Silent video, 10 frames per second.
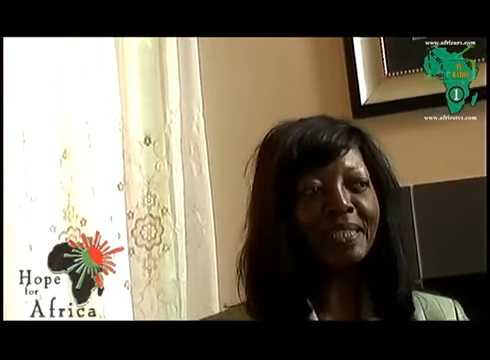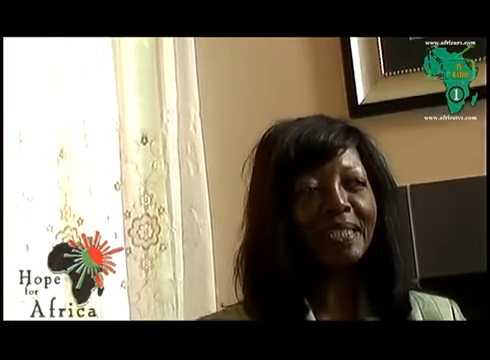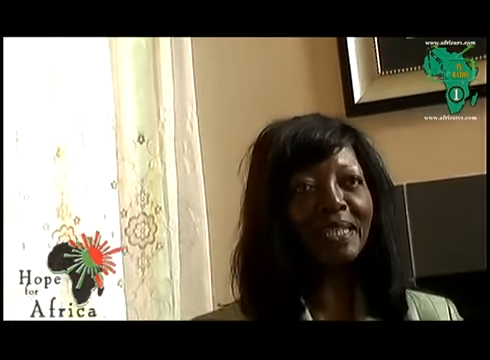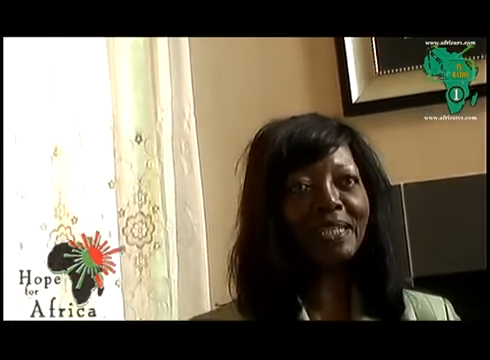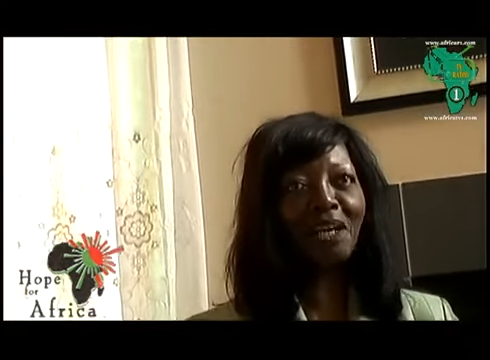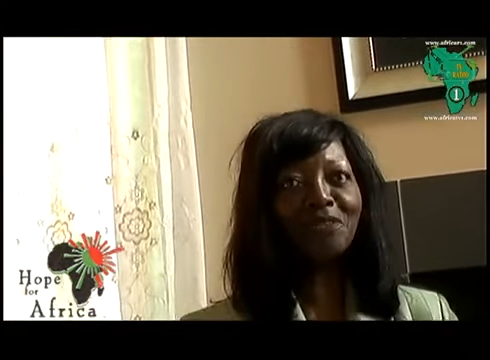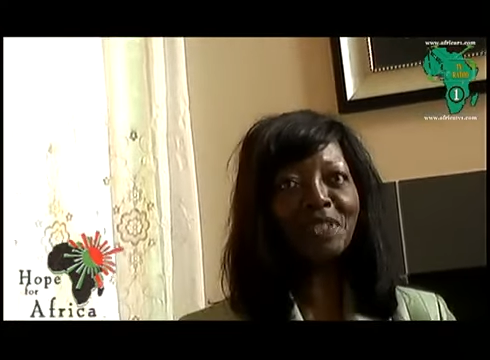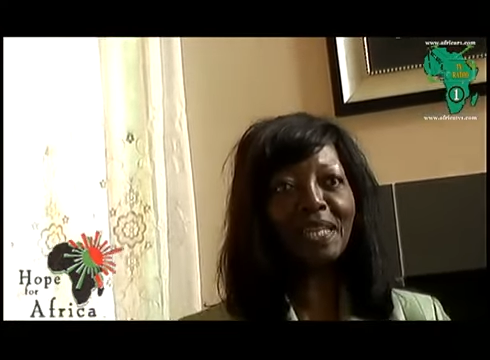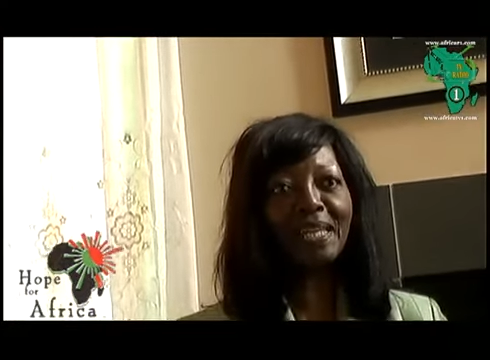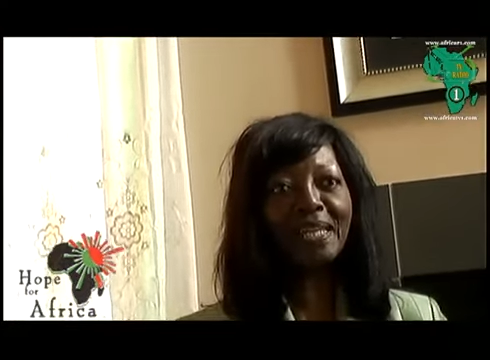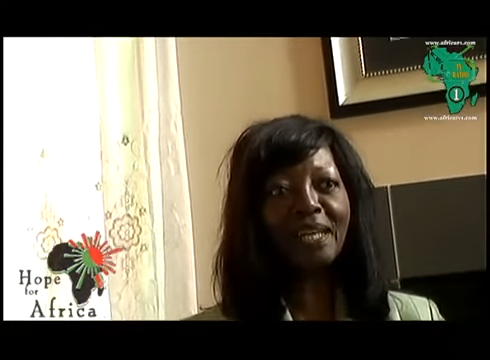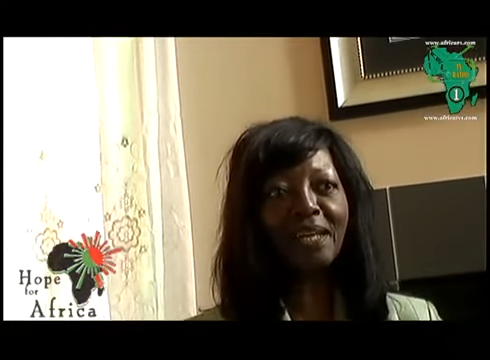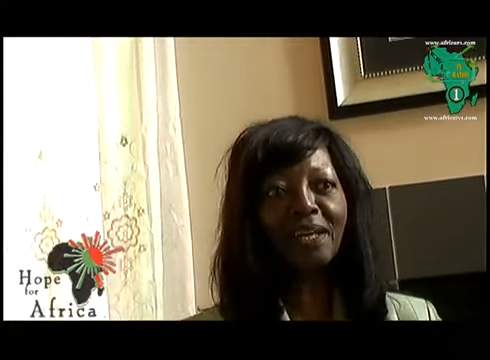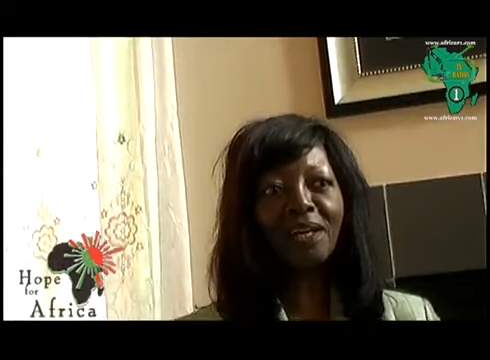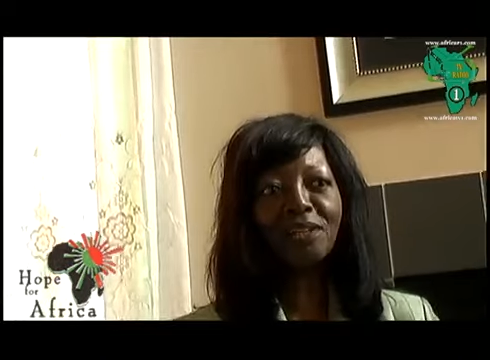in Ganvié
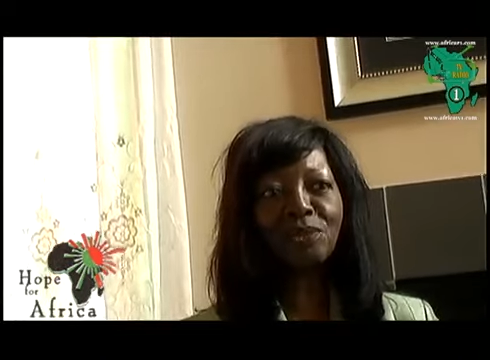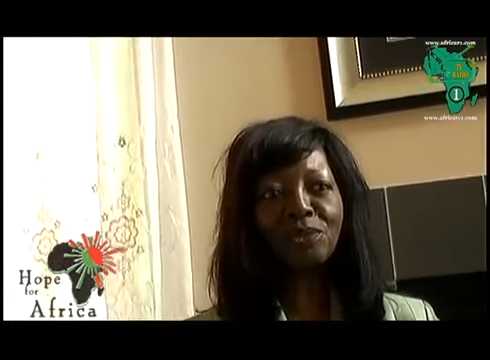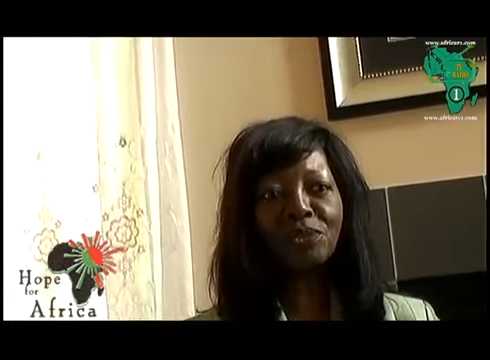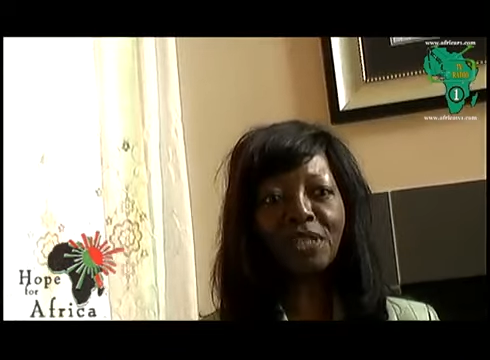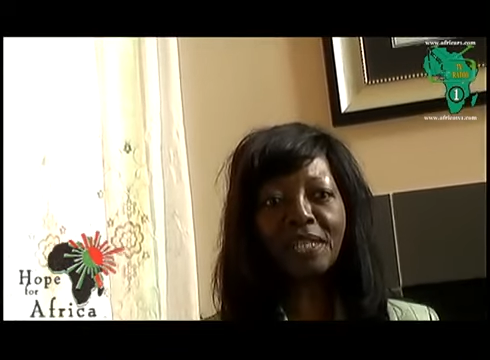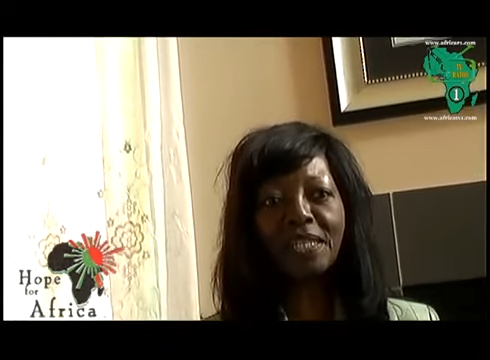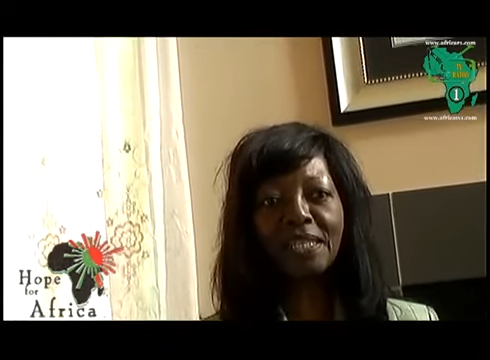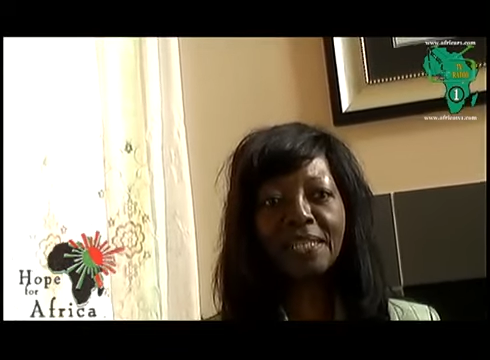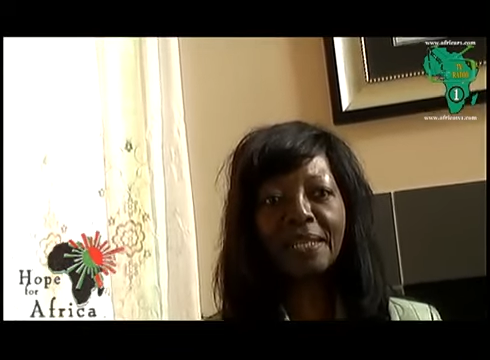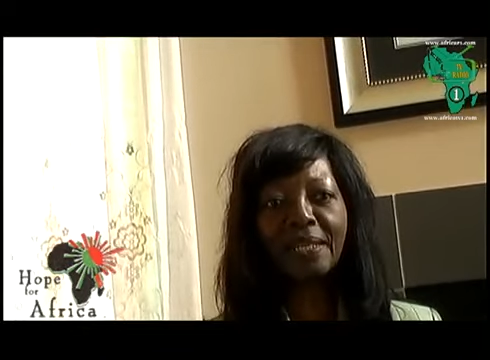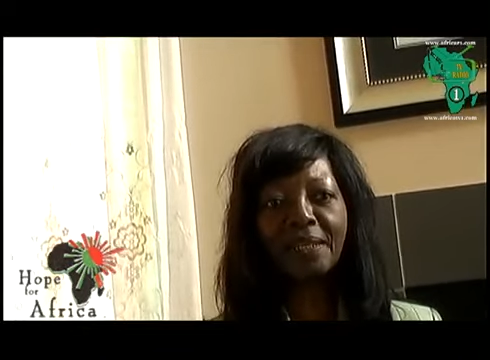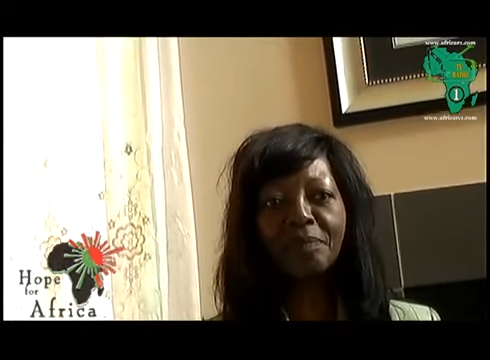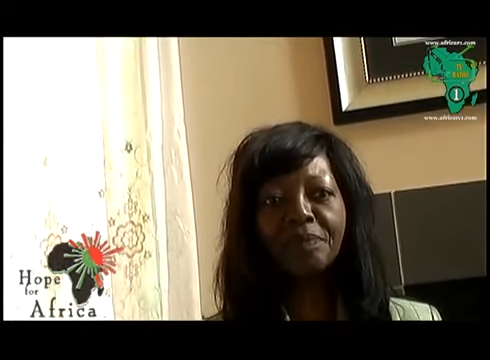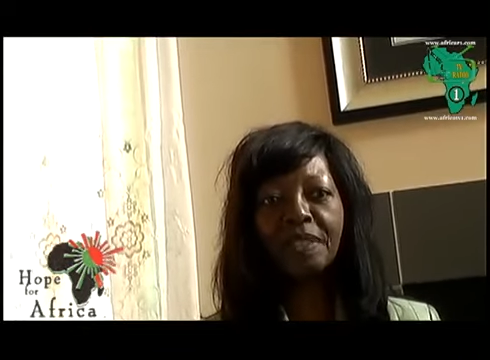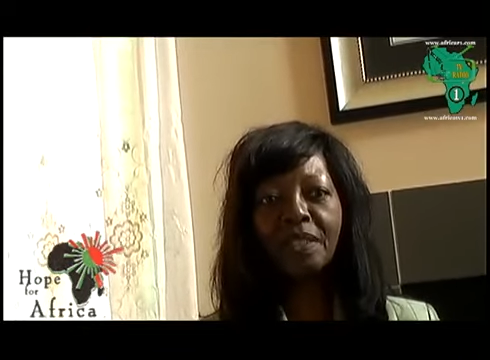uh, to study um,